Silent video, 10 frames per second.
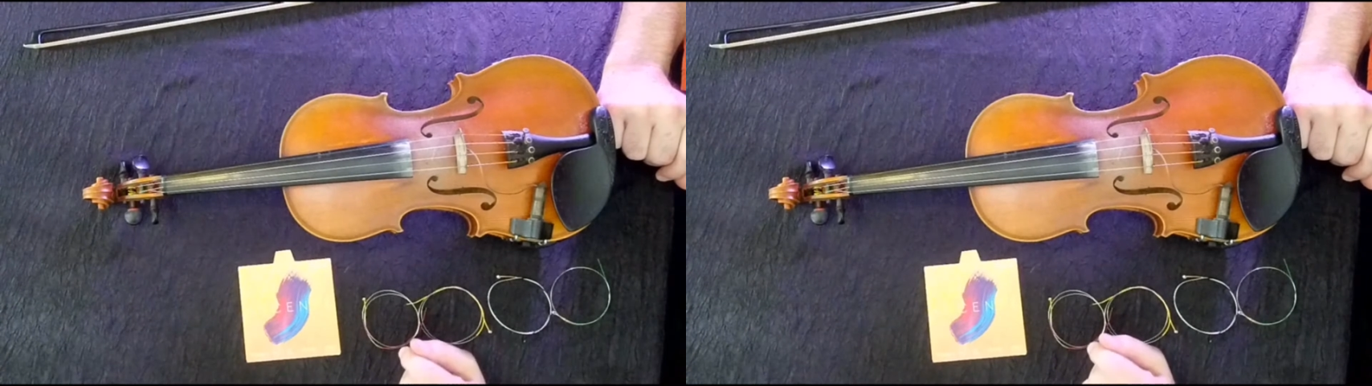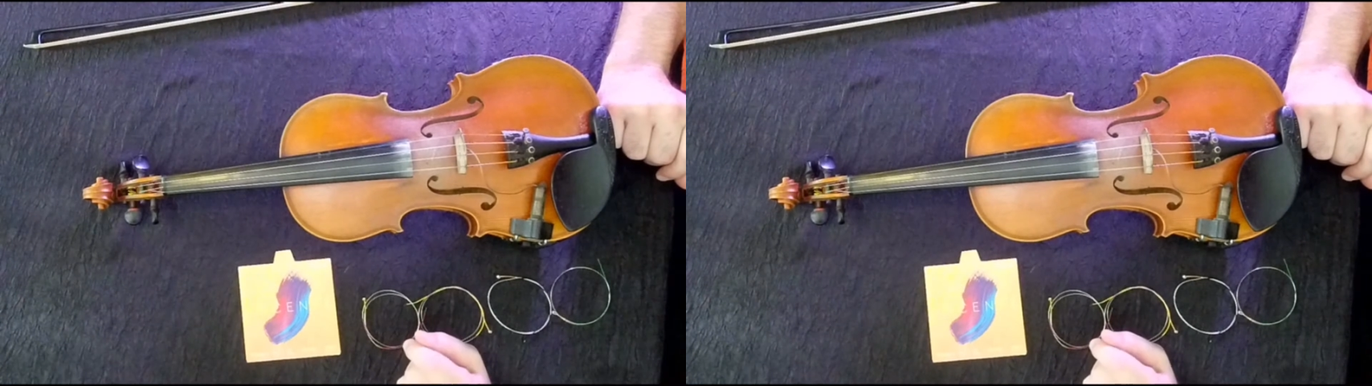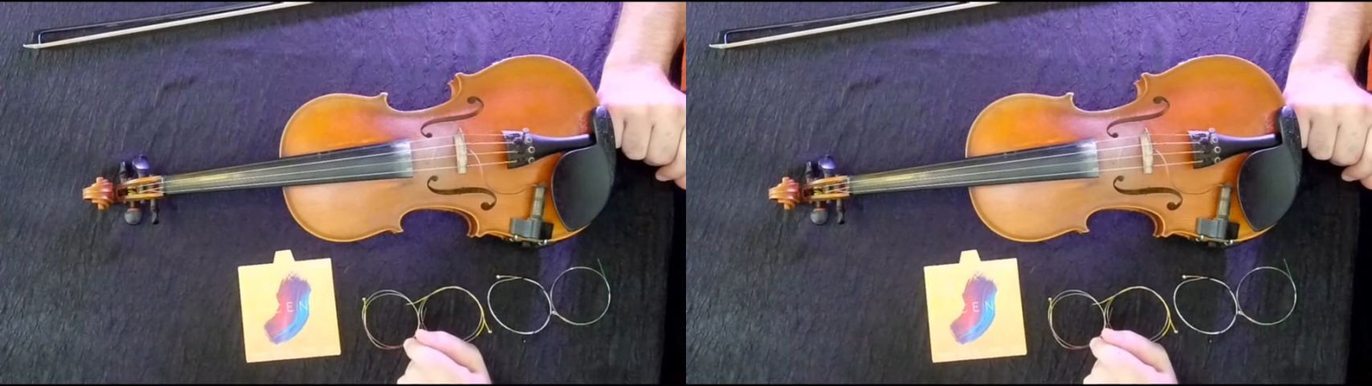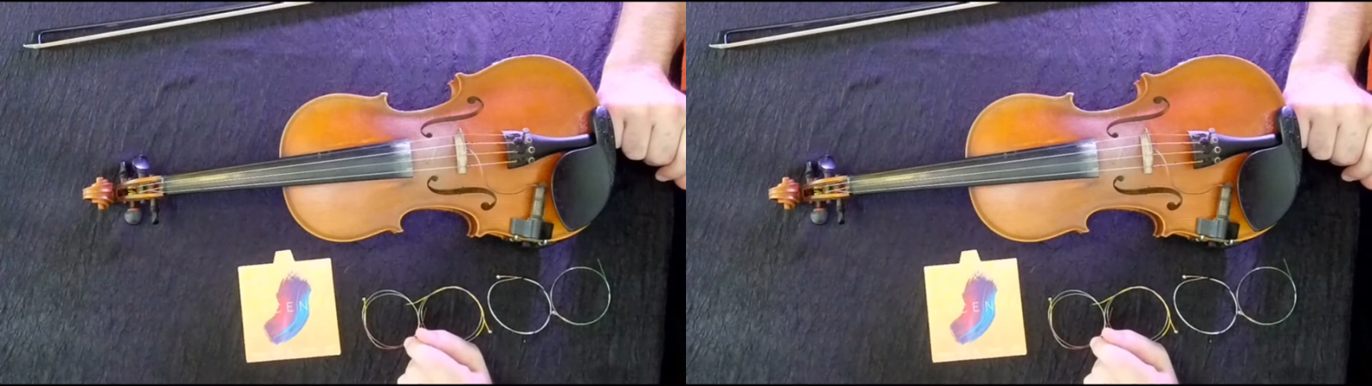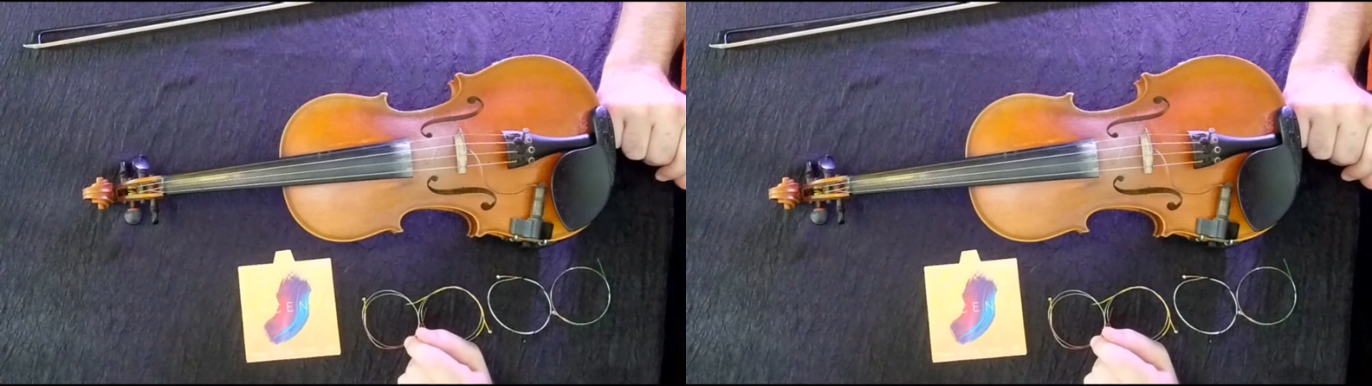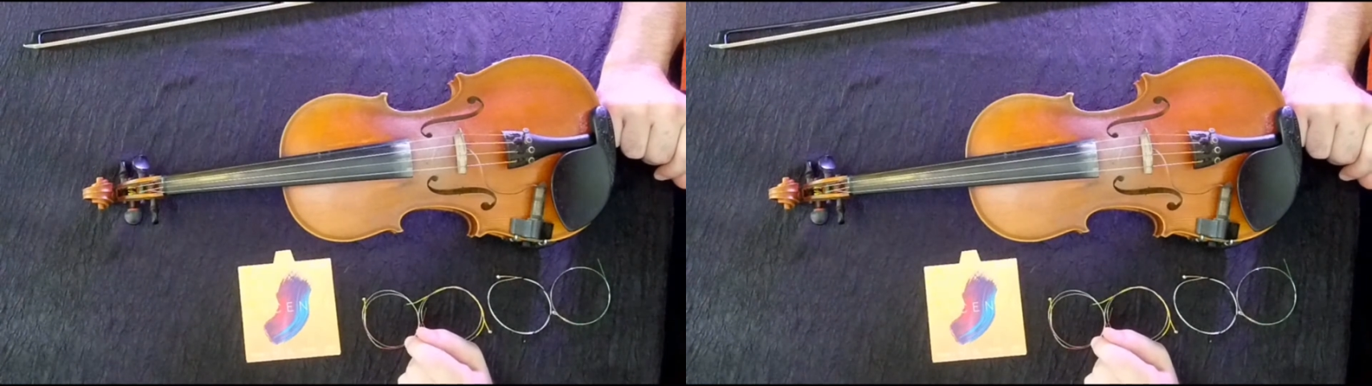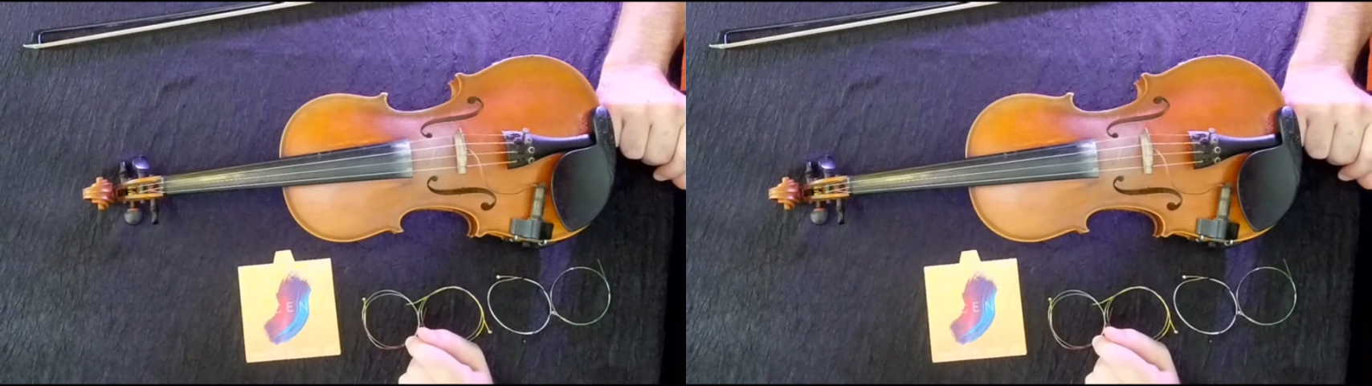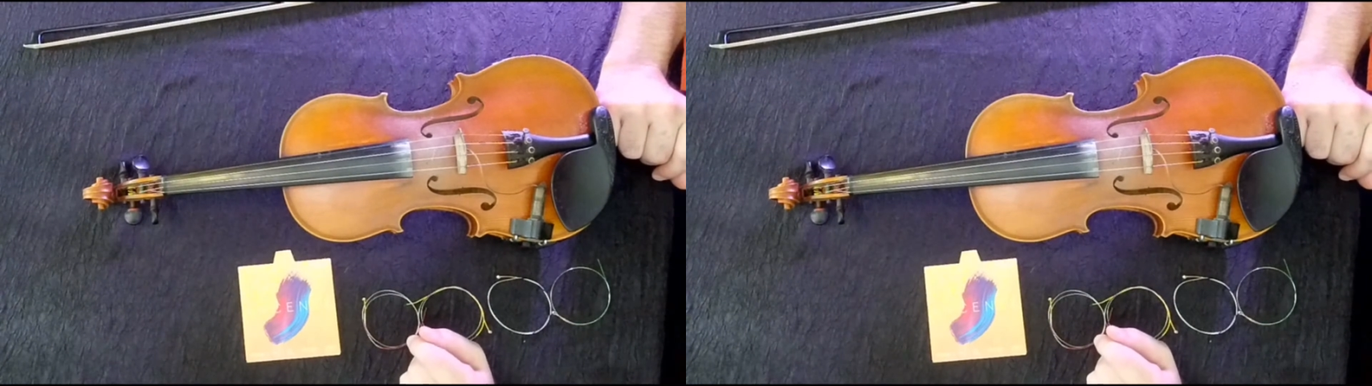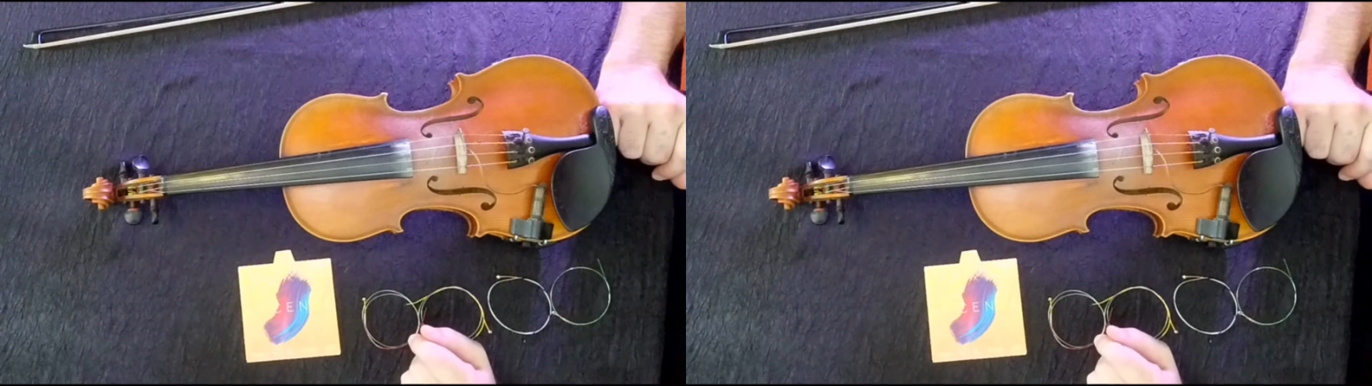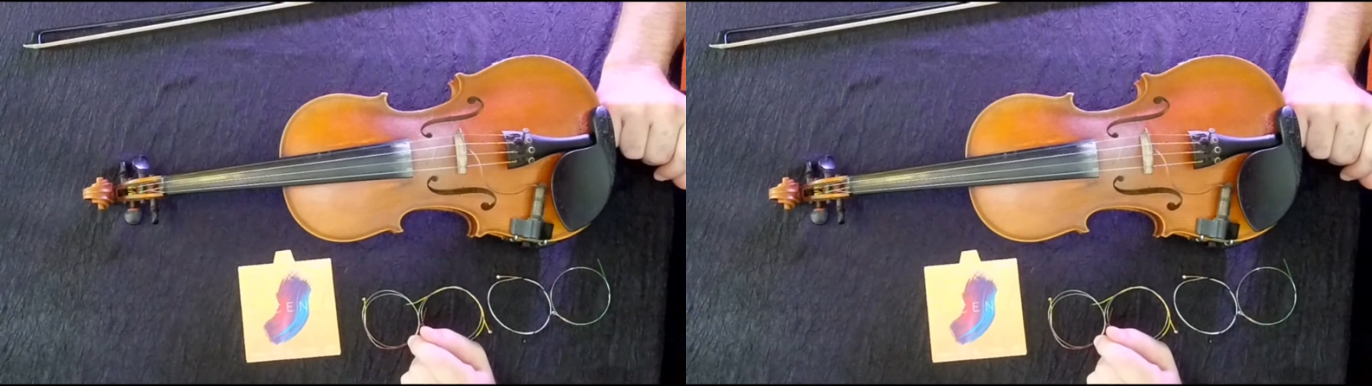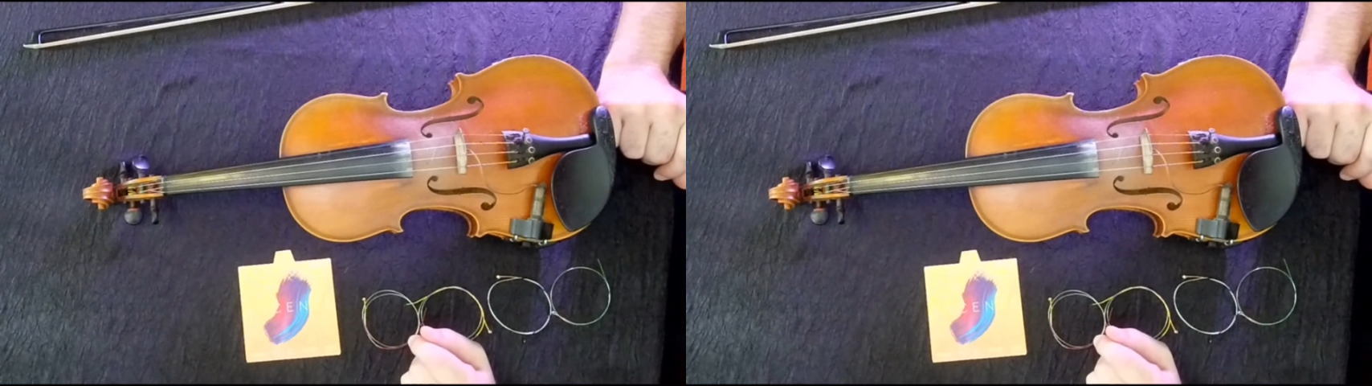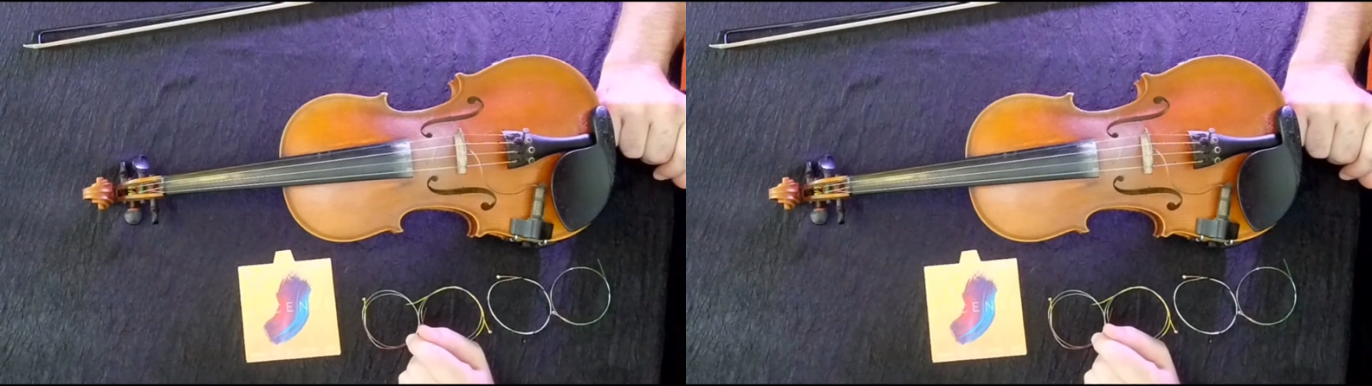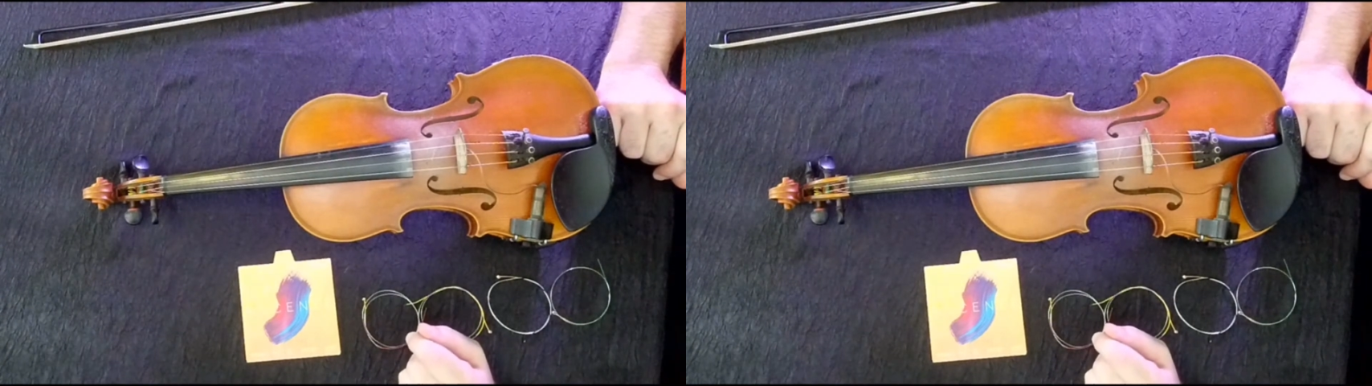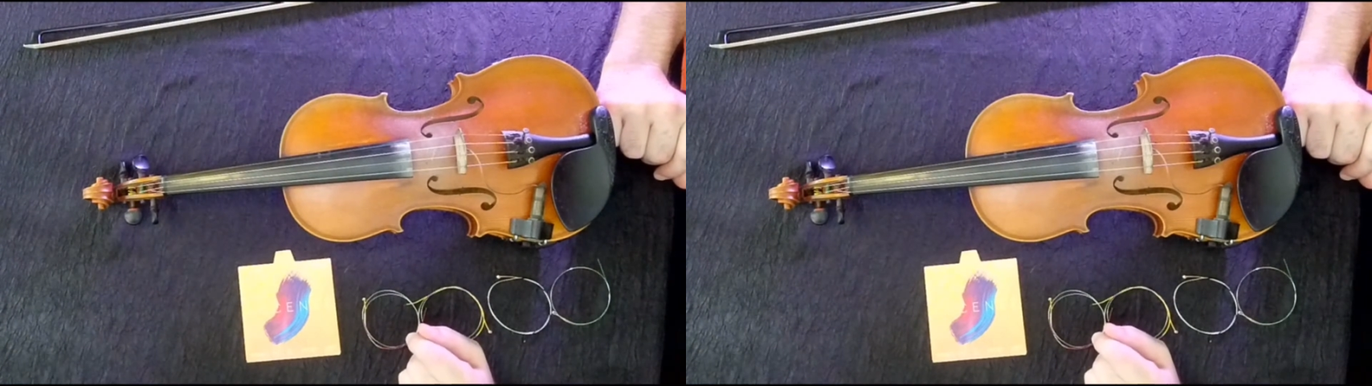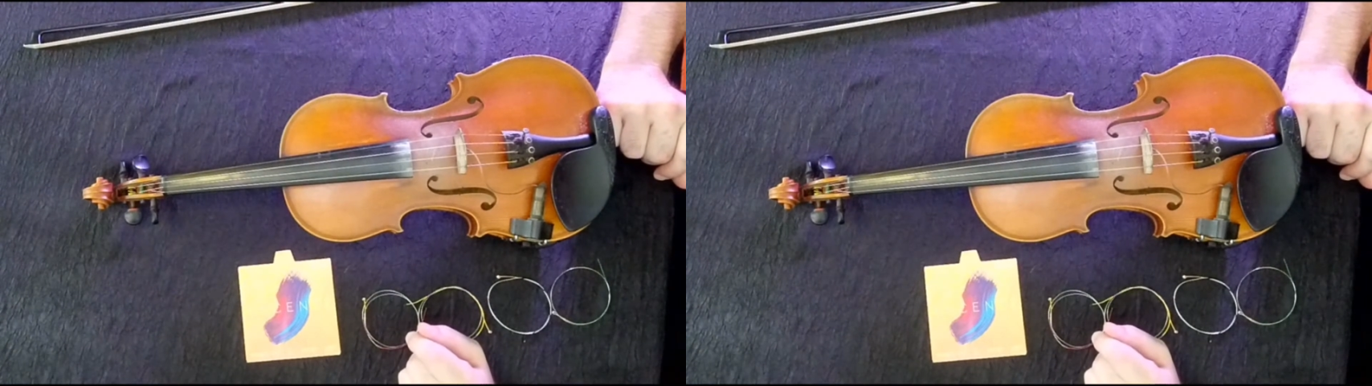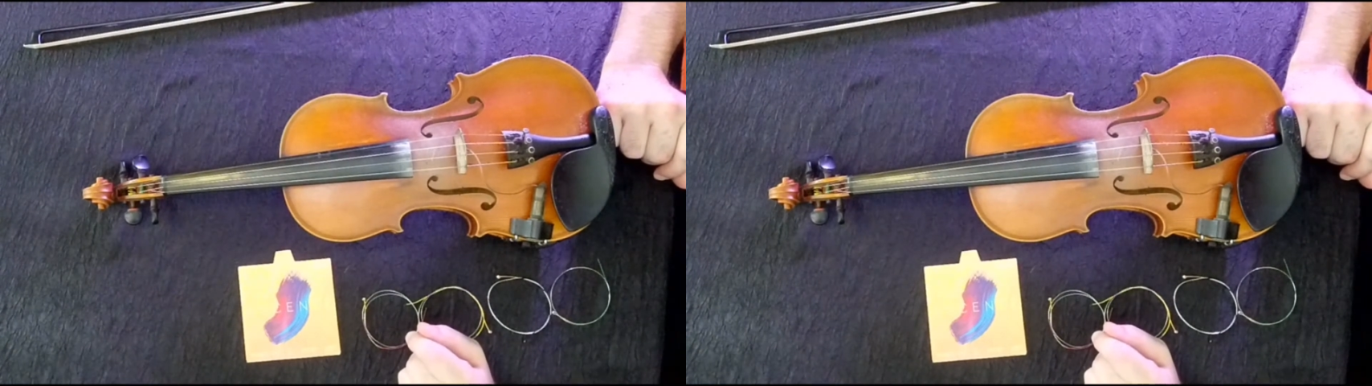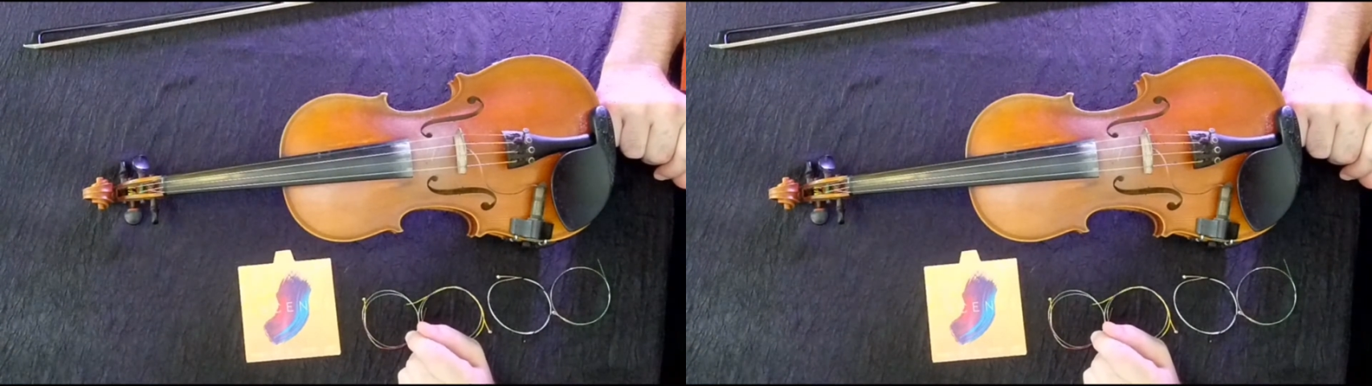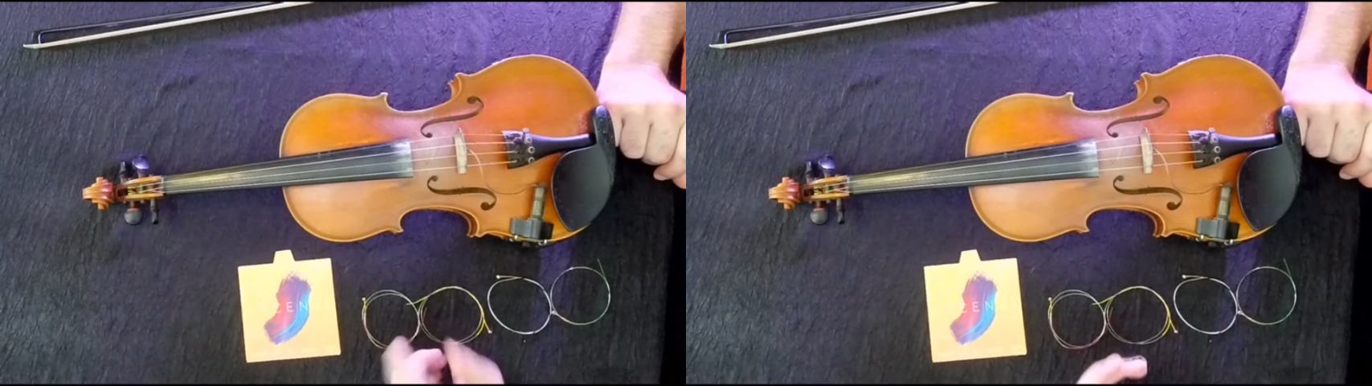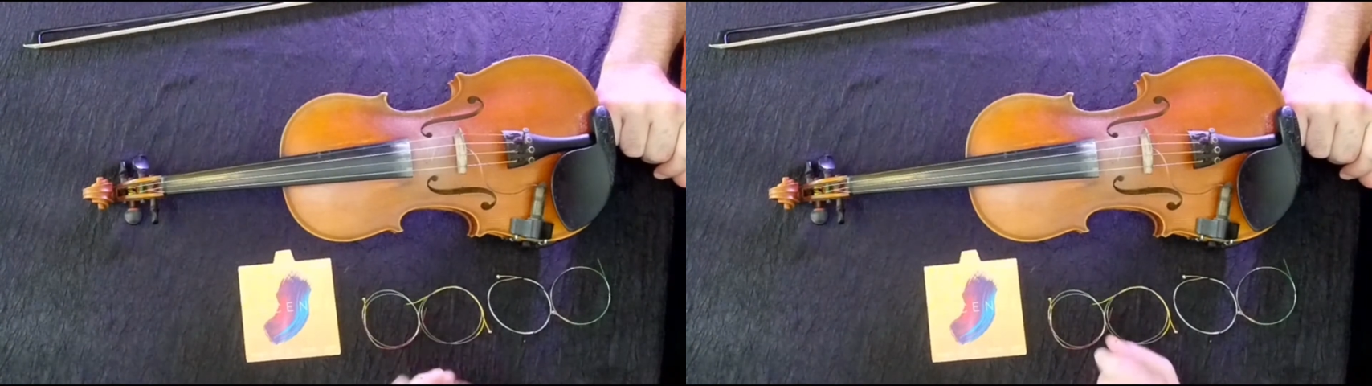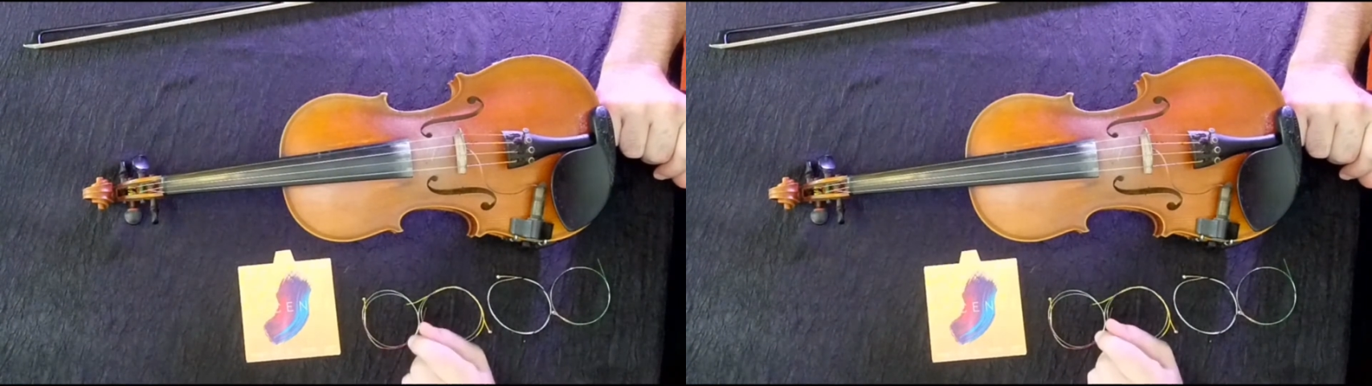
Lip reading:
(no speaker visible)